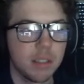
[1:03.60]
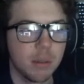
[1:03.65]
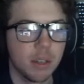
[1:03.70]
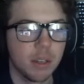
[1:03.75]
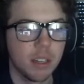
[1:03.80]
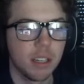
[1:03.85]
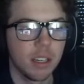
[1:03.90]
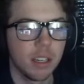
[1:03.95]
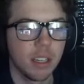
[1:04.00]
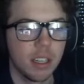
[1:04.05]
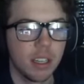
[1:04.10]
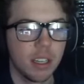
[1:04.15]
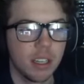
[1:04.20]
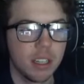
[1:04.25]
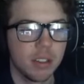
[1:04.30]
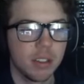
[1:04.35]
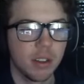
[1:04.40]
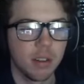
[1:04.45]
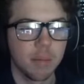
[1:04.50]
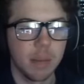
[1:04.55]
were
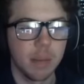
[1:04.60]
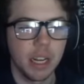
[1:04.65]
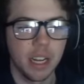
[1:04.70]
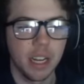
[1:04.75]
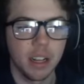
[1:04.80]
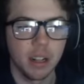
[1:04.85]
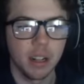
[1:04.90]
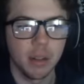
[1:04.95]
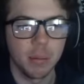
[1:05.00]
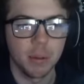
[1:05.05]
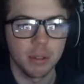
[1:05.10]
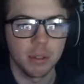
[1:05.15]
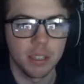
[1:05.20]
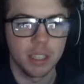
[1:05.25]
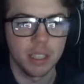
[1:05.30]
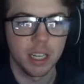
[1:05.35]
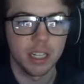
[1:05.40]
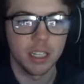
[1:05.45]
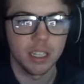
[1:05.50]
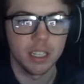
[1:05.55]
sort of making a lot more
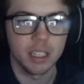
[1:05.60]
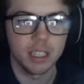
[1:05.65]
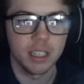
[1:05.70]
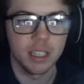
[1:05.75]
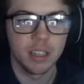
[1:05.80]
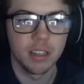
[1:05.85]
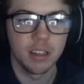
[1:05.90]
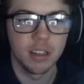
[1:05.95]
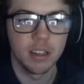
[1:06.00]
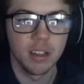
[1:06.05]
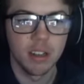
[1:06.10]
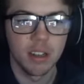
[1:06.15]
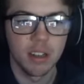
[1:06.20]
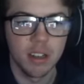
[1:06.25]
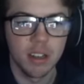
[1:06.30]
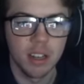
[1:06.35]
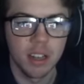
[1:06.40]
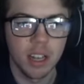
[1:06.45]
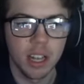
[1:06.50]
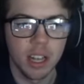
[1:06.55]
sense,
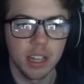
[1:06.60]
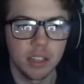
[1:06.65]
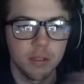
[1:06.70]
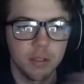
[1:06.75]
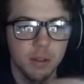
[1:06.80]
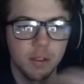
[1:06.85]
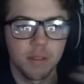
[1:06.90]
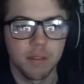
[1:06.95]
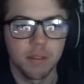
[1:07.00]
and sort of